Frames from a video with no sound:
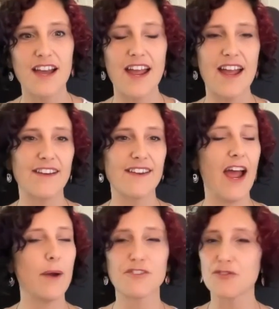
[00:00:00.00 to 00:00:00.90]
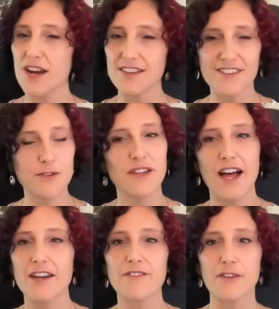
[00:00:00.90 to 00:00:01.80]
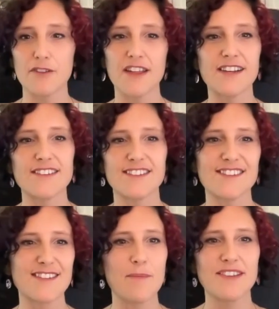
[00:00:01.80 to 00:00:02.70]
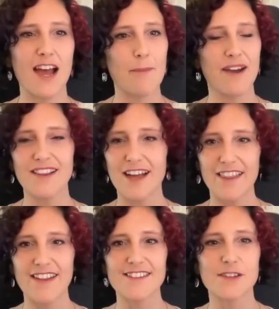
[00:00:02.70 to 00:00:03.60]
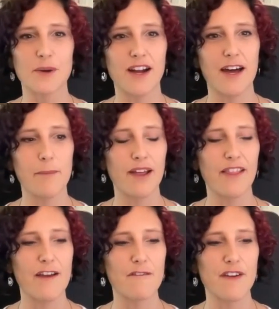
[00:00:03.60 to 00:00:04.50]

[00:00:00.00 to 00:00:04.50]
And I was trying to do a lot of other things at the same time. I had a lot of things going on in my life.